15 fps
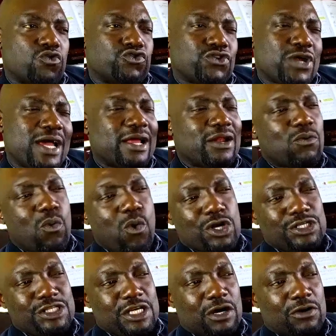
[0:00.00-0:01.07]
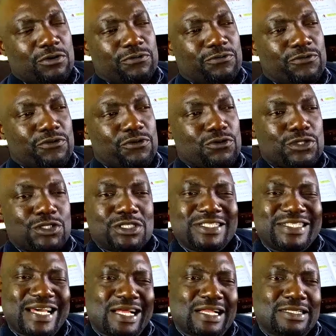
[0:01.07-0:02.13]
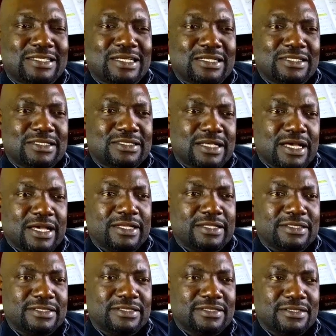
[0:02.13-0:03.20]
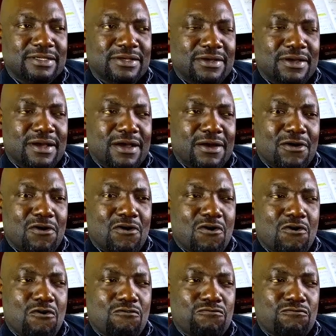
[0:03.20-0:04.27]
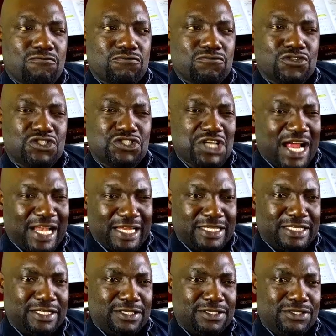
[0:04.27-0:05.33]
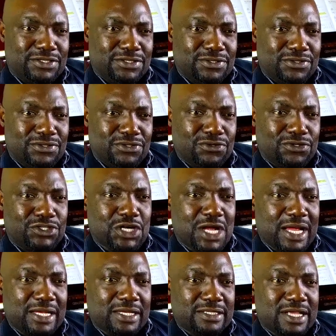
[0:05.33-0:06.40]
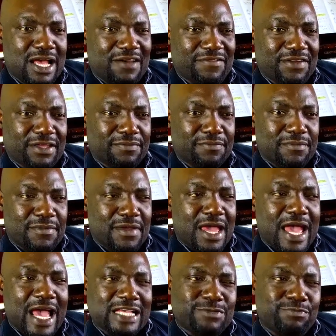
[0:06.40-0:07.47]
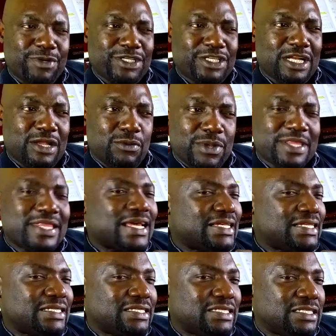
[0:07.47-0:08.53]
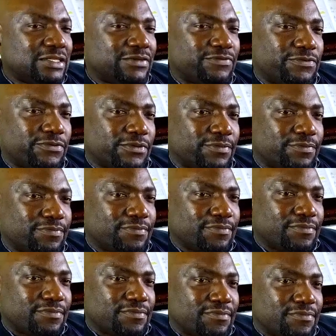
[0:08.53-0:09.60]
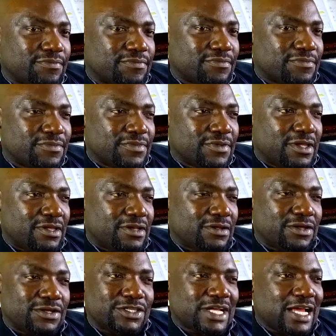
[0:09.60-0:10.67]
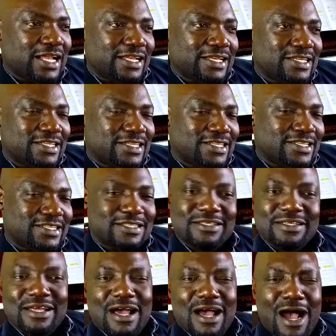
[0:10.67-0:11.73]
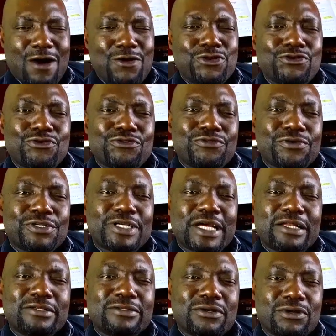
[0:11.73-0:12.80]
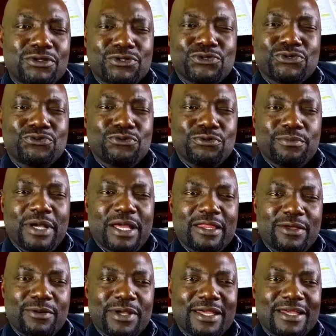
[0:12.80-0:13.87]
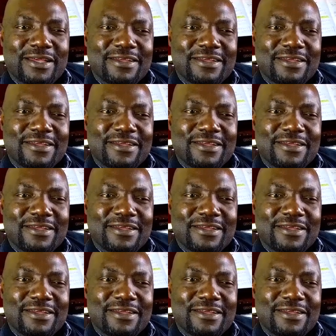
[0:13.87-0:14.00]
try and watch out for telltale signs of challenges your child is having, especially when they're deceitful. You know, your child, how do you know if your child is going to school, by the way?